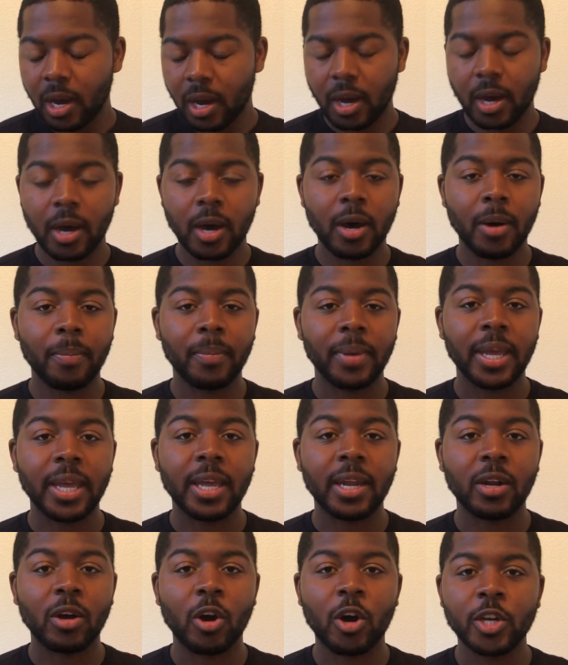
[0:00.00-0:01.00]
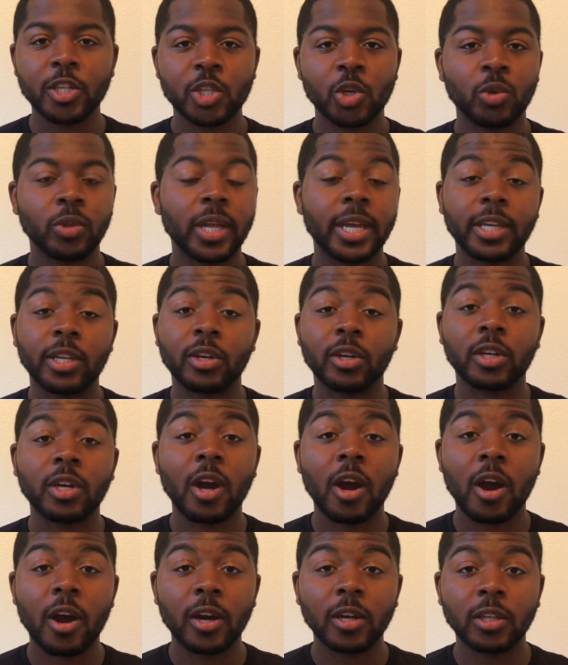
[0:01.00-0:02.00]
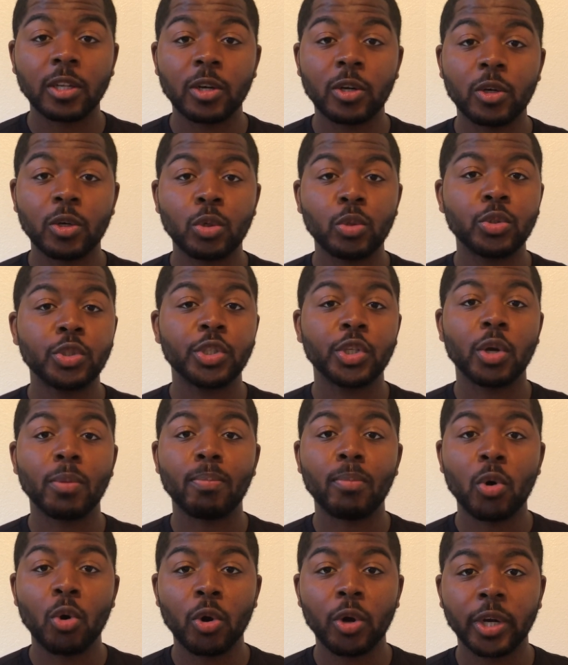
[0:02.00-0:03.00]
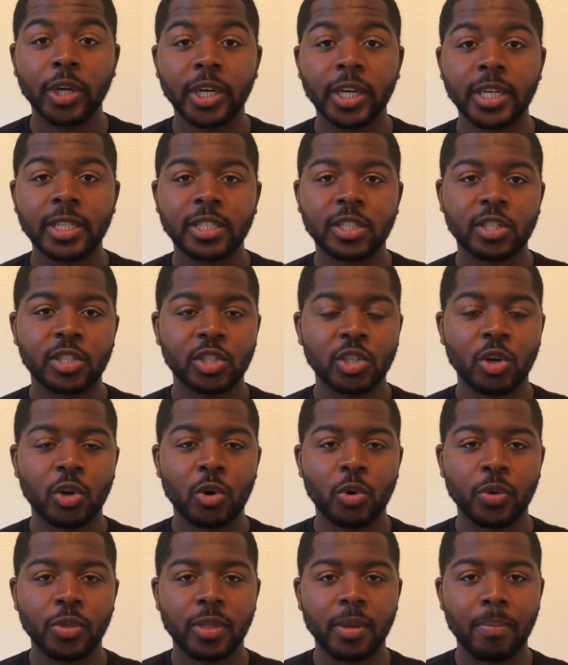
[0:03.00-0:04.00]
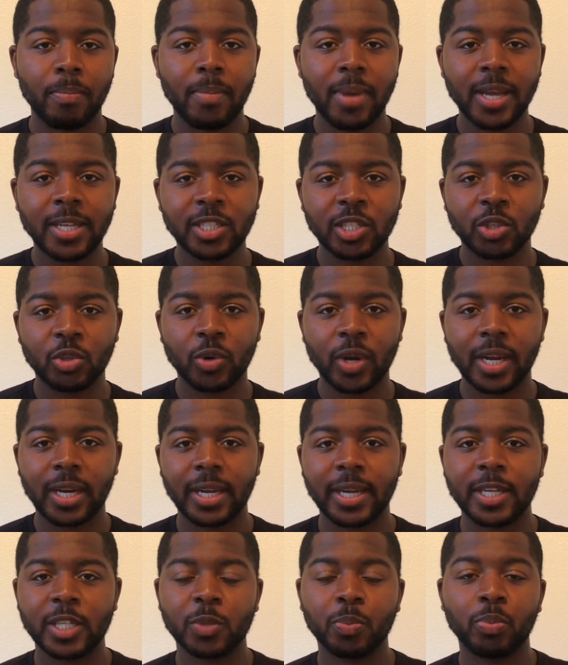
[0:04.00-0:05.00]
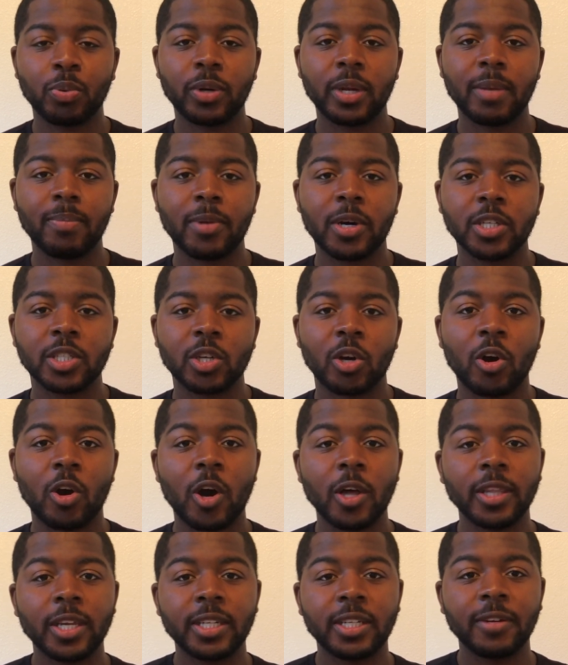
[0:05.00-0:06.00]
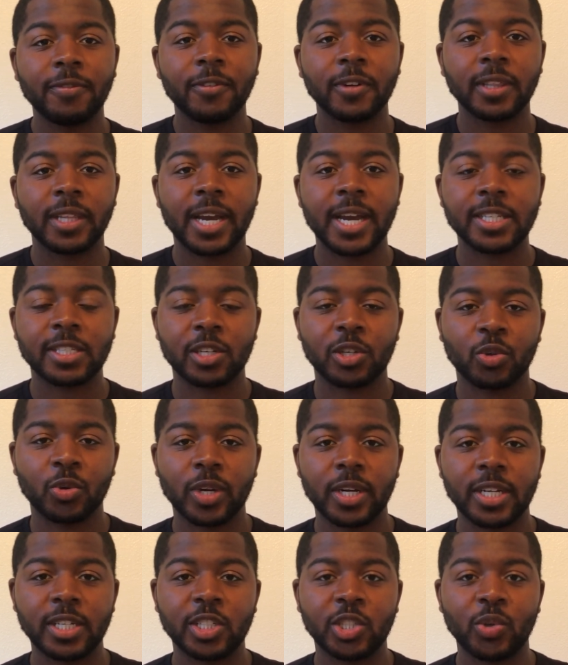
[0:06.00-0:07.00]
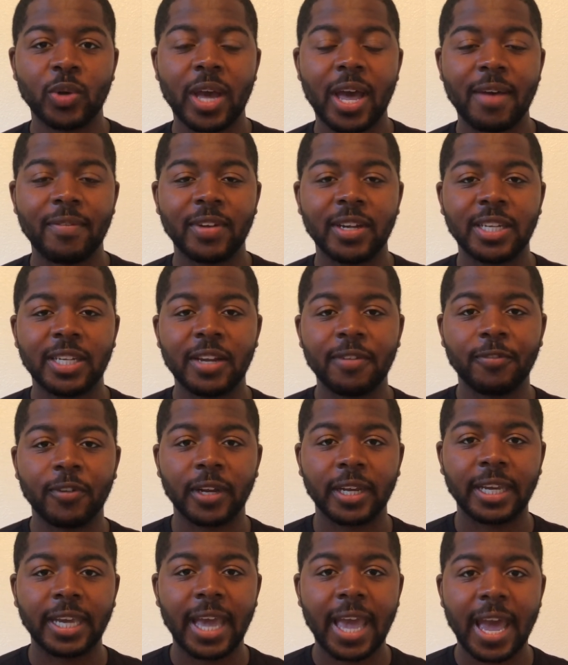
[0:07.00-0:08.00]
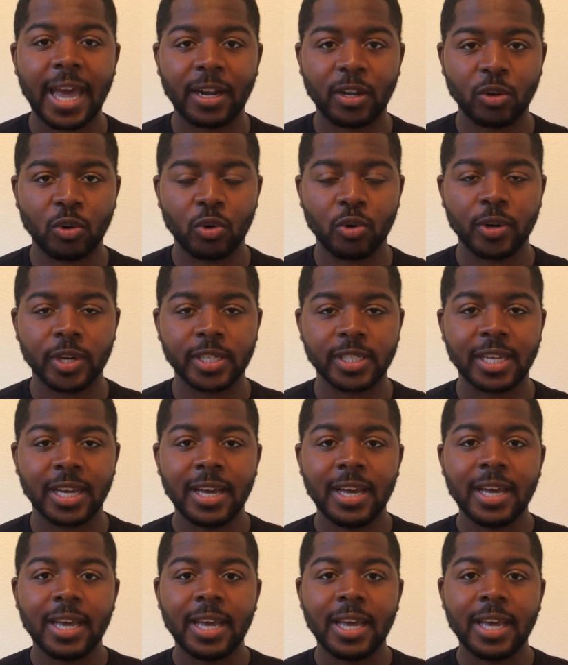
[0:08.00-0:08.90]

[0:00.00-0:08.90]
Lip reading: And also like your car loans, your mortgage. So the mixed credit is pretty much all the different lines of credits you have in different categories.